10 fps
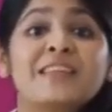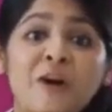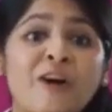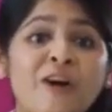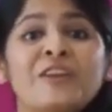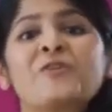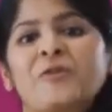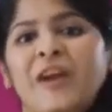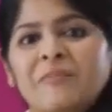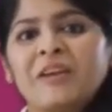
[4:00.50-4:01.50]
the all-new
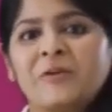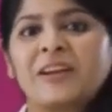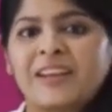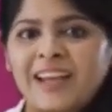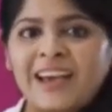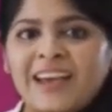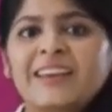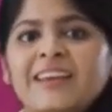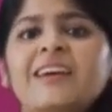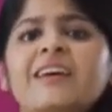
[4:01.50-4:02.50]
Redmi Note
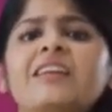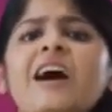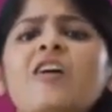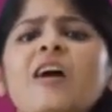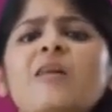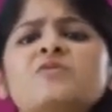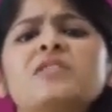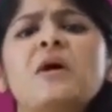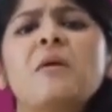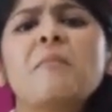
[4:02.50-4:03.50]
9 now comes
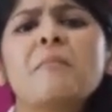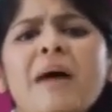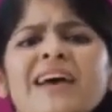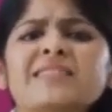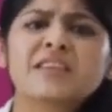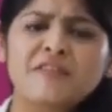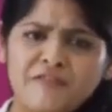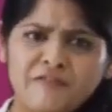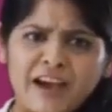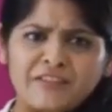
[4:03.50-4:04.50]
with a massive
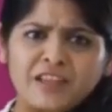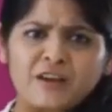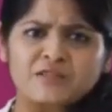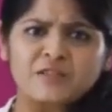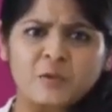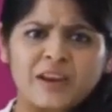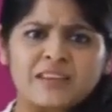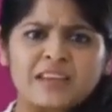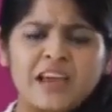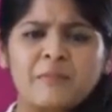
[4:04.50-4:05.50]

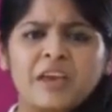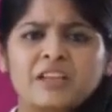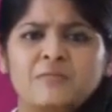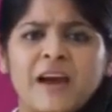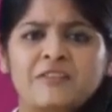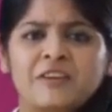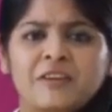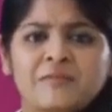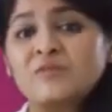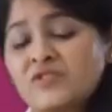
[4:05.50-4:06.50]
5020 mAh battery.
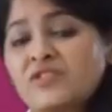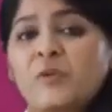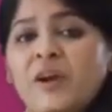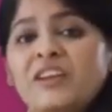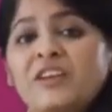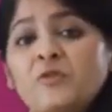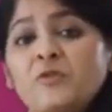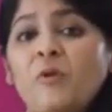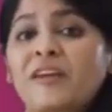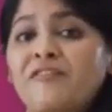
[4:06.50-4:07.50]
Comes with a
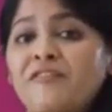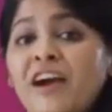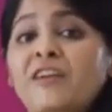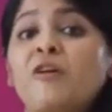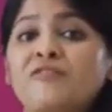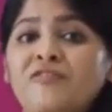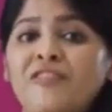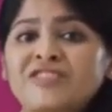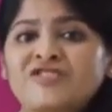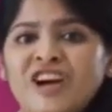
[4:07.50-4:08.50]
22.5 watt
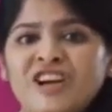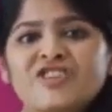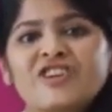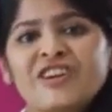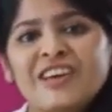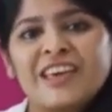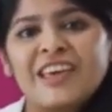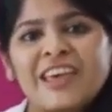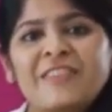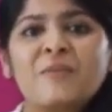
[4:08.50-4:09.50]
fast charger
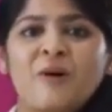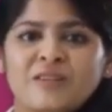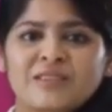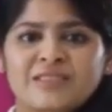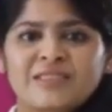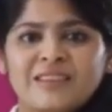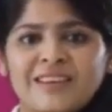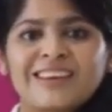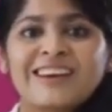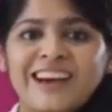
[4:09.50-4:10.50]
in the
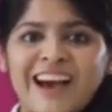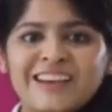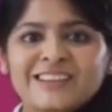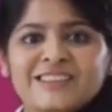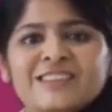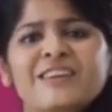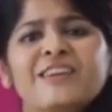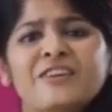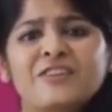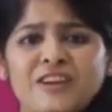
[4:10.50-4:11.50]
box. Guys,
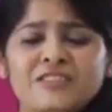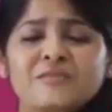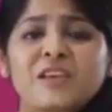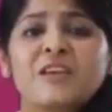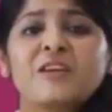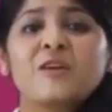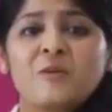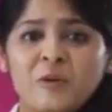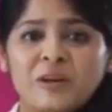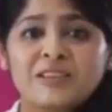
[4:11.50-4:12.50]
trust me,
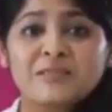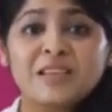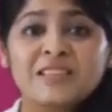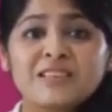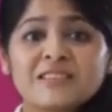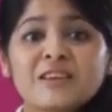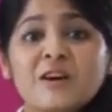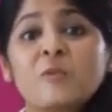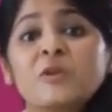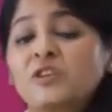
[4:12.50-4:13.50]
what this means is,
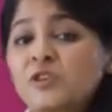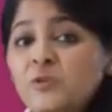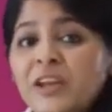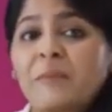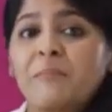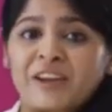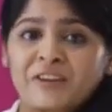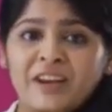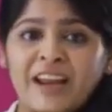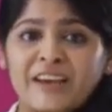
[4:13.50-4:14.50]
with a 2-day
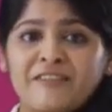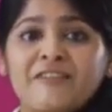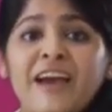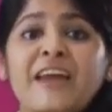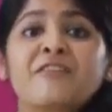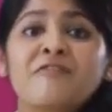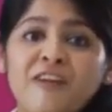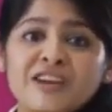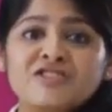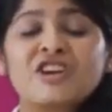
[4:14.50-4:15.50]
battery life and a
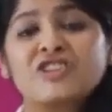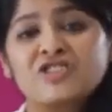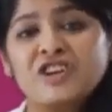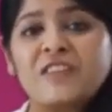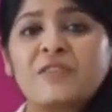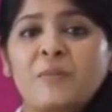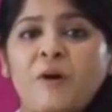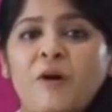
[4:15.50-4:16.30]
fast charger in the